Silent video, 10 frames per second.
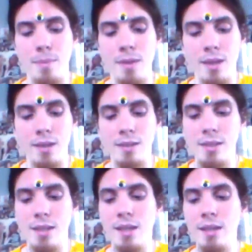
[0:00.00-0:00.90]
because
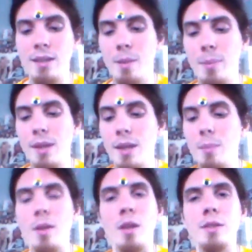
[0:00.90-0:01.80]
he ended up picking
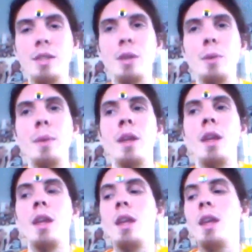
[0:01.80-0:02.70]
up Lonezo.
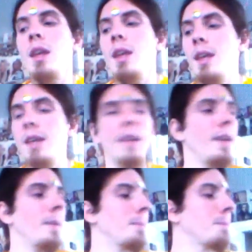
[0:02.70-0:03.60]
He